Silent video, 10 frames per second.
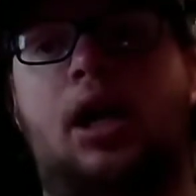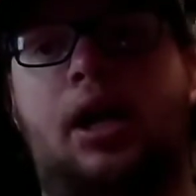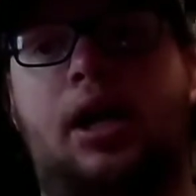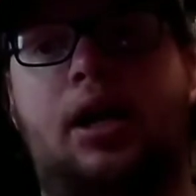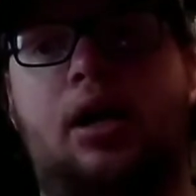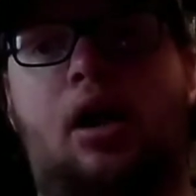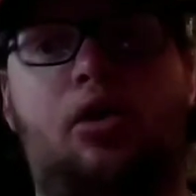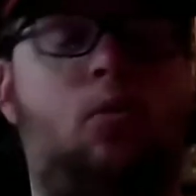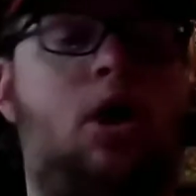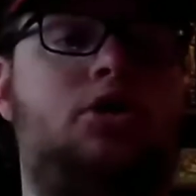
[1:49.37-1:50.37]
And
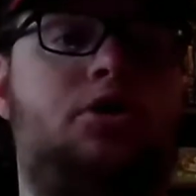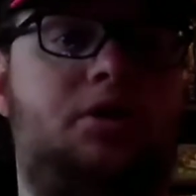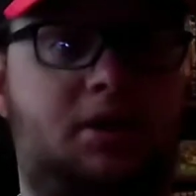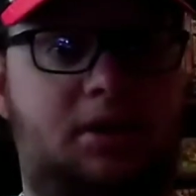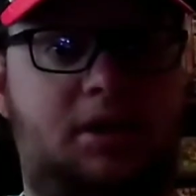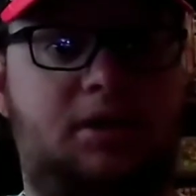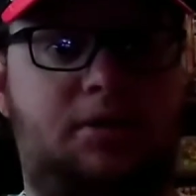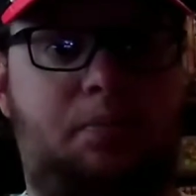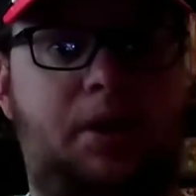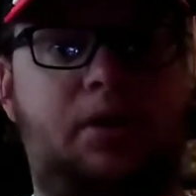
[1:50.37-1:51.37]
all the Watchers has
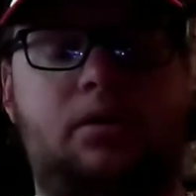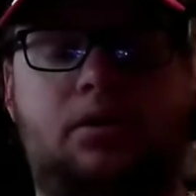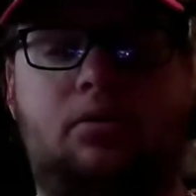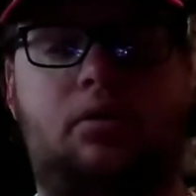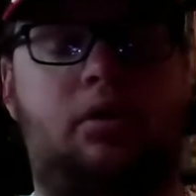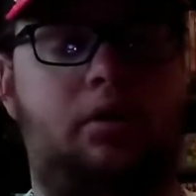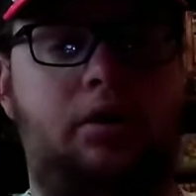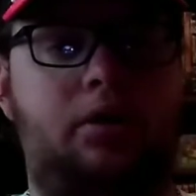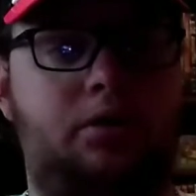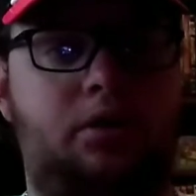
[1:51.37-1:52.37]
disappeared, so
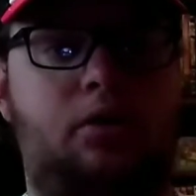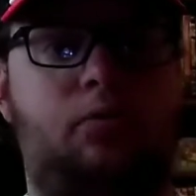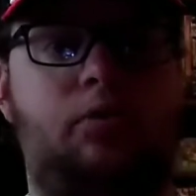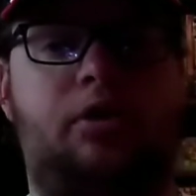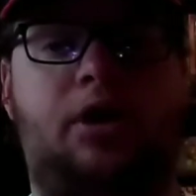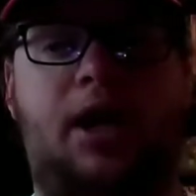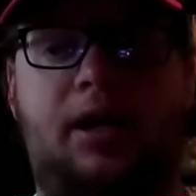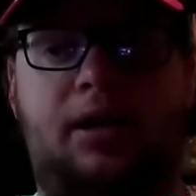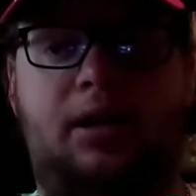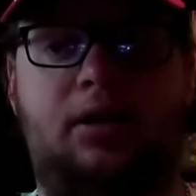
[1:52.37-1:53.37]
Duncan doesn't know where they're
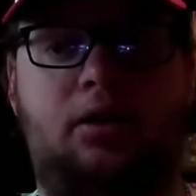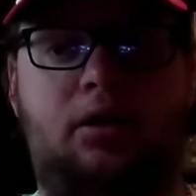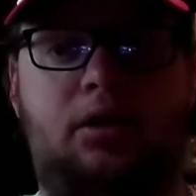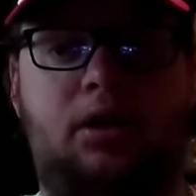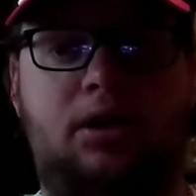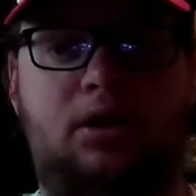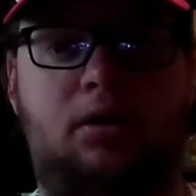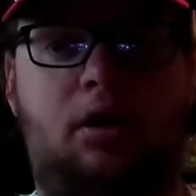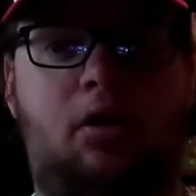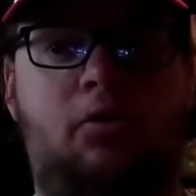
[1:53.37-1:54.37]
at, and Duncan thinks
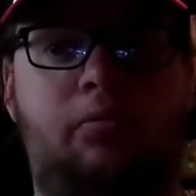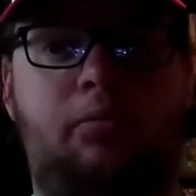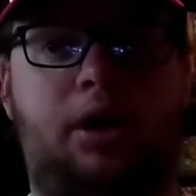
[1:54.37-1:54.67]
they're gone.